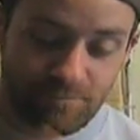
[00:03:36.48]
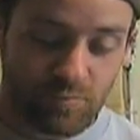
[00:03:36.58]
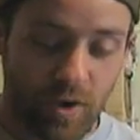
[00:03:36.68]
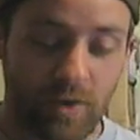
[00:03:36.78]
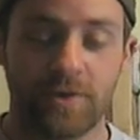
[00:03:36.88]

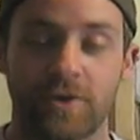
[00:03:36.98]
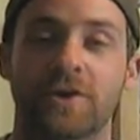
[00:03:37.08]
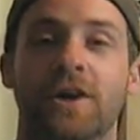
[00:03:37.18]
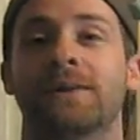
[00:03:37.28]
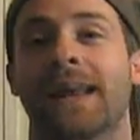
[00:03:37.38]
Well, you
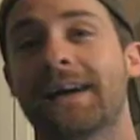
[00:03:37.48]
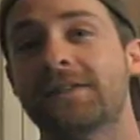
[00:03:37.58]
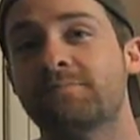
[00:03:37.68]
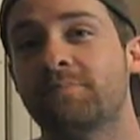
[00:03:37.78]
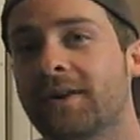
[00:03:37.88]
could go
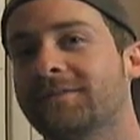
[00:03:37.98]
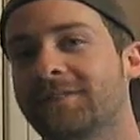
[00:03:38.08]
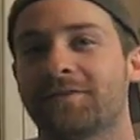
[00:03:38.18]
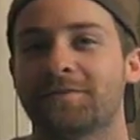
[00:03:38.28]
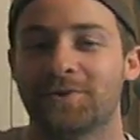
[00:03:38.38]
less, but
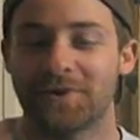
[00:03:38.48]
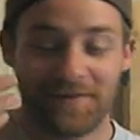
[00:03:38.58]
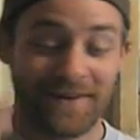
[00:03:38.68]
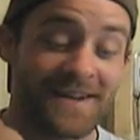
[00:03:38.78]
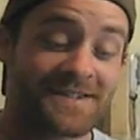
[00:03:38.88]
nothing more,
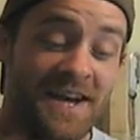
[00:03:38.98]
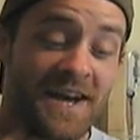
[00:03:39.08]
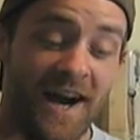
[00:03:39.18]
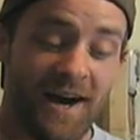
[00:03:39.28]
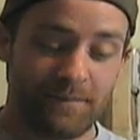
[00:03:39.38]
nothing less.
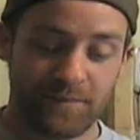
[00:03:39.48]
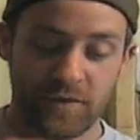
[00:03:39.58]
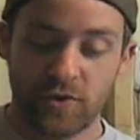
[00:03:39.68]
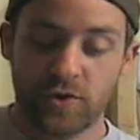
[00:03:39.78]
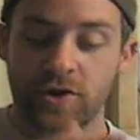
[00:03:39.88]

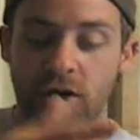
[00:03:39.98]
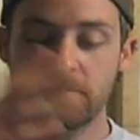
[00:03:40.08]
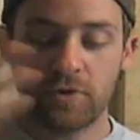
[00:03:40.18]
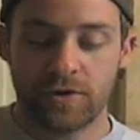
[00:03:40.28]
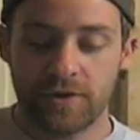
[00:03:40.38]
You could go
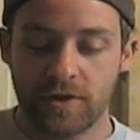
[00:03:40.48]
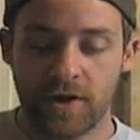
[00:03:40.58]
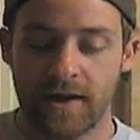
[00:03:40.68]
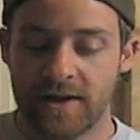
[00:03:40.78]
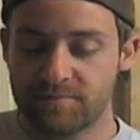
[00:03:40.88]
more, you could
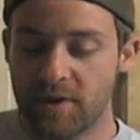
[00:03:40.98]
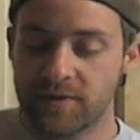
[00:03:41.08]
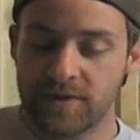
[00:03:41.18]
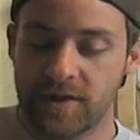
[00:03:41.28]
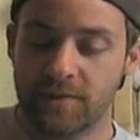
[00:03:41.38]
go less,
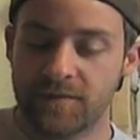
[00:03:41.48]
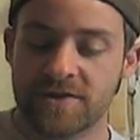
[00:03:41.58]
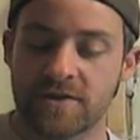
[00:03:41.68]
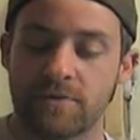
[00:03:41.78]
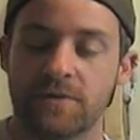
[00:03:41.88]
but you know,
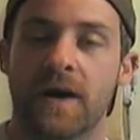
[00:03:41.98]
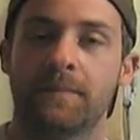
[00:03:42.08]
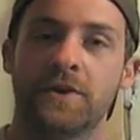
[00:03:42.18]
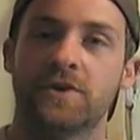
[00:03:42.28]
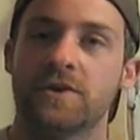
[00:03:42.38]
this could move
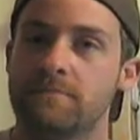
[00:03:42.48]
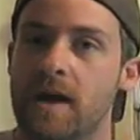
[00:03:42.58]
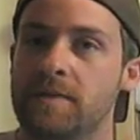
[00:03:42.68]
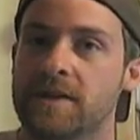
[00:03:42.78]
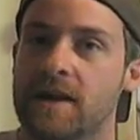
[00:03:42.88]
up, and you could
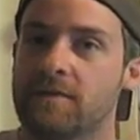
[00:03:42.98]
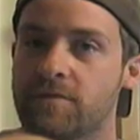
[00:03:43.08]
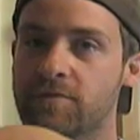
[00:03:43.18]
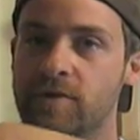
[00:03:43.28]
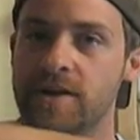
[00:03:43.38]
maybe get
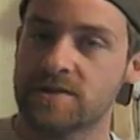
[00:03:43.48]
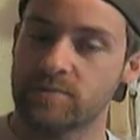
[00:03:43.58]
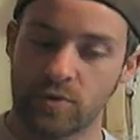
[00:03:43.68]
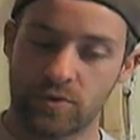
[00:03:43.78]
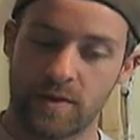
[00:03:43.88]
3
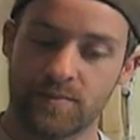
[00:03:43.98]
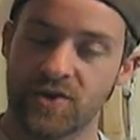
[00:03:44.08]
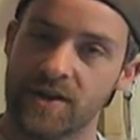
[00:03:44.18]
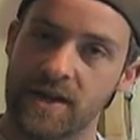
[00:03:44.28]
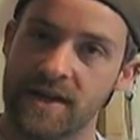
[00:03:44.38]
small crimps
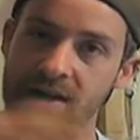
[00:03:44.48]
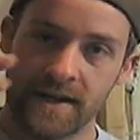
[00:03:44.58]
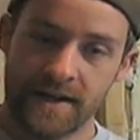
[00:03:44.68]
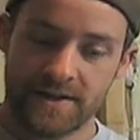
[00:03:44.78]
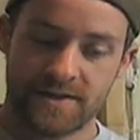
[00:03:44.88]
on here,
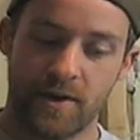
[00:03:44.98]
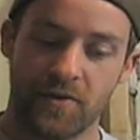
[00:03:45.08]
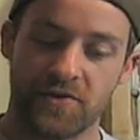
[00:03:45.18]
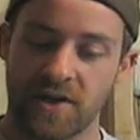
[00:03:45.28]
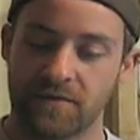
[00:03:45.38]
some
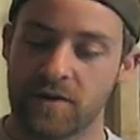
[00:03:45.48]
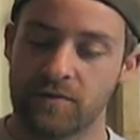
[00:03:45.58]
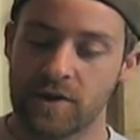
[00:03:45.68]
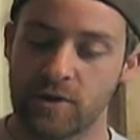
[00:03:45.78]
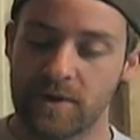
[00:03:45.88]
other stuff, give
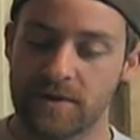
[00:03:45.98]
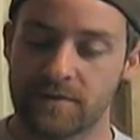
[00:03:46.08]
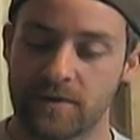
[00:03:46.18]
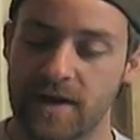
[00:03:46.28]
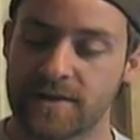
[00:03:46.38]
you a little bit of
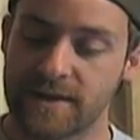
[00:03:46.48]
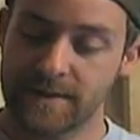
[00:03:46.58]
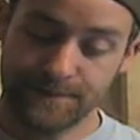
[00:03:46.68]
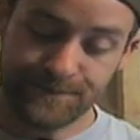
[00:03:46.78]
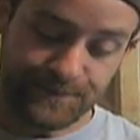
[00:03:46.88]
variety.